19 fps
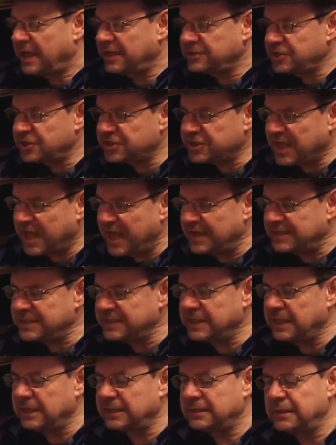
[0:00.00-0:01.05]
and just
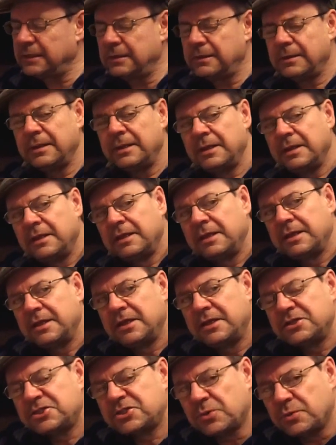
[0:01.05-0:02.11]
adding a little
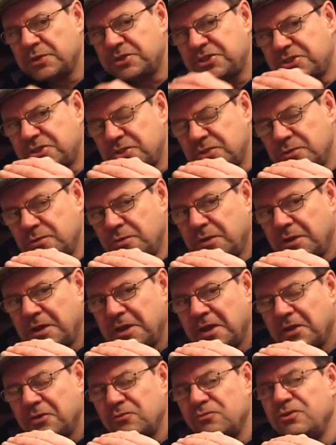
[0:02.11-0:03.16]
so as to
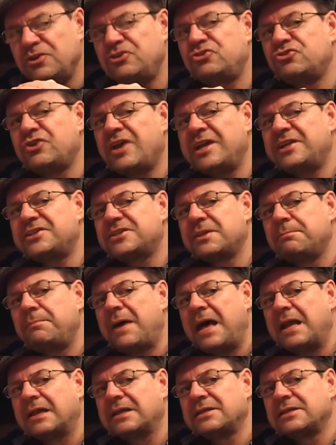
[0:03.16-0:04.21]
redress the
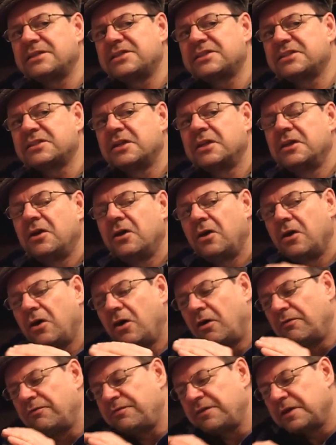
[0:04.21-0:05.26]
balance
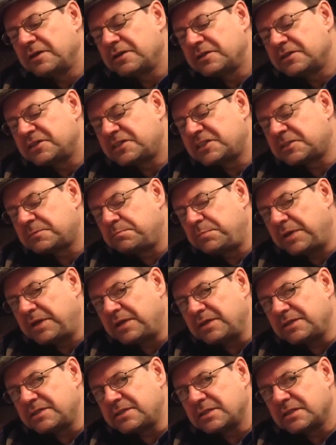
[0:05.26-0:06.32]
of
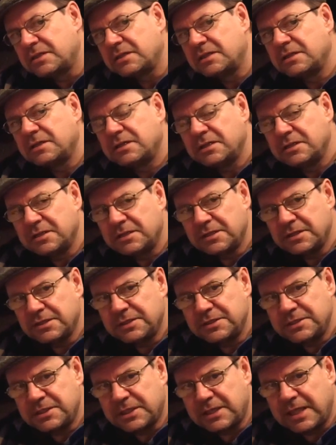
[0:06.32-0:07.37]
spirit
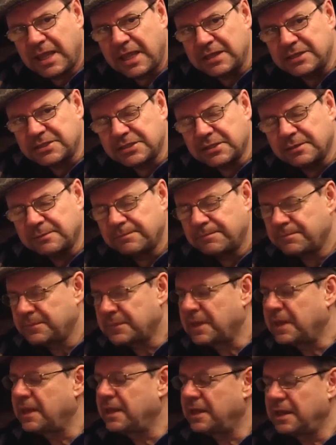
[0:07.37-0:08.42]
to cask.
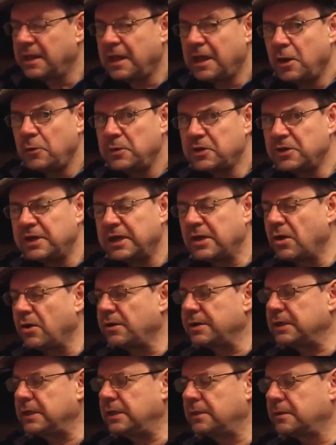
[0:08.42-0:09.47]
How are we going to get
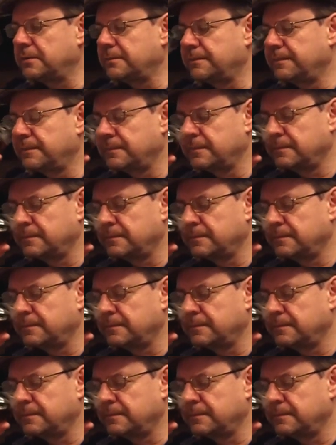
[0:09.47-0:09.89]
on here?